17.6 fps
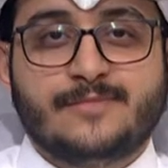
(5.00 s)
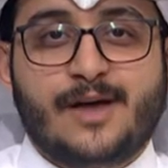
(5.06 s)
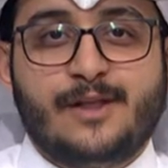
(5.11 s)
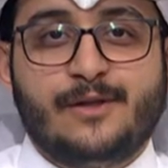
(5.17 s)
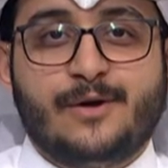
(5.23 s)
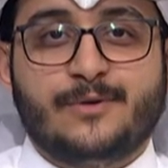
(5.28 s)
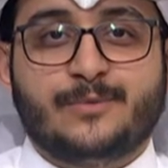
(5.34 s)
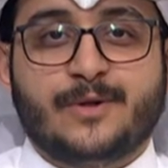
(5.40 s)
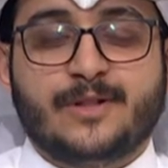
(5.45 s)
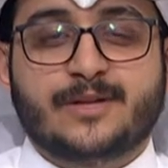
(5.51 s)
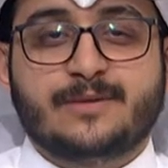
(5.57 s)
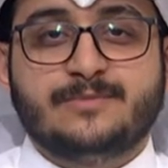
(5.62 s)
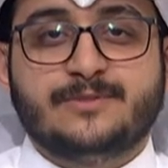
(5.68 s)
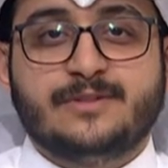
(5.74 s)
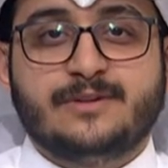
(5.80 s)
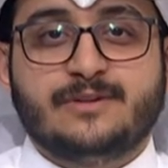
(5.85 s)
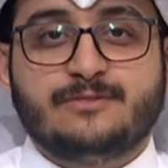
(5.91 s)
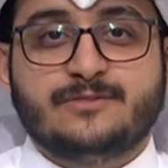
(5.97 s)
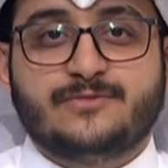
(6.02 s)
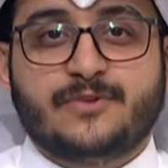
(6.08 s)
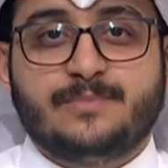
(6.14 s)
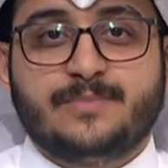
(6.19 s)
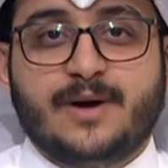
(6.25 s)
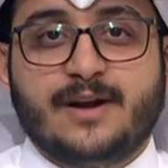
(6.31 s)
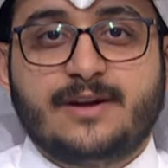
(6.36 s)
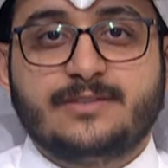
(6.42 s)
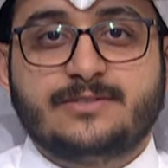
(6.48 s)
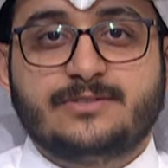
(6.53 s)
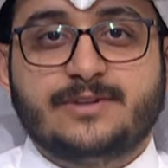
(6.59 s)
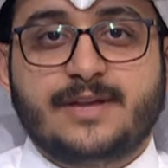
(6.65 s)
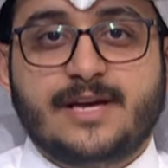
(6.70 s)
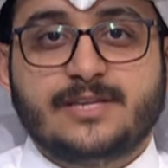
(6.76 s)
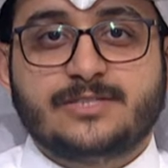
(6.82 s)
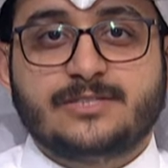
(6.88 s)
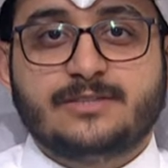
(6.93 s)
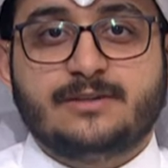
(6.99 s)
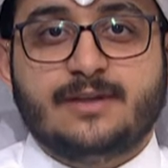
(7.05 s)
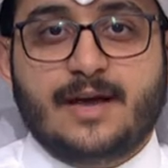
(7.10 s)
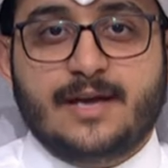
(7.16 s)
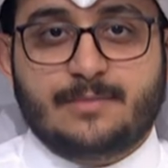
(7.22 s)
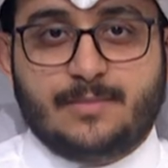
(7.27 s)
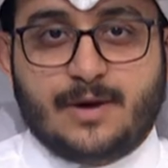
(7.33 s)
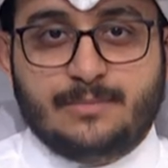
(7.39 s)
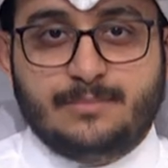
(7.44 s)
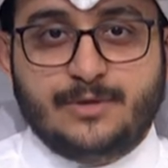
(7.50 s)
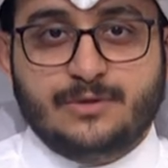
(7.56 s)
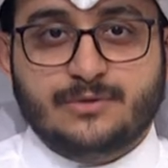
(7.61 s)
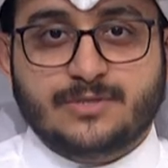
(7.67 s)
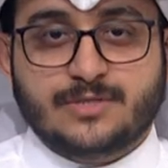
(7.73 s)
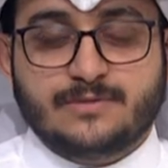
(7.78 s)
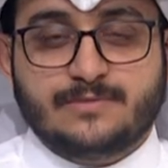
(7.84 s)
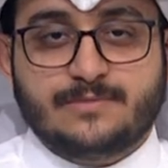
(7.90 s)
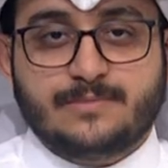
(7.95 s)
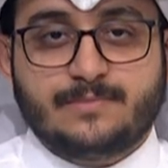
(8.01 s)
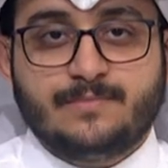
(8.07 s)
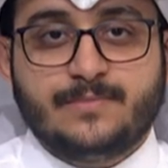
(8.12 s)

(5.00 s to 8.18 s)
Hello and welcome to the news from Bahrain International. I am Hamad Youssef.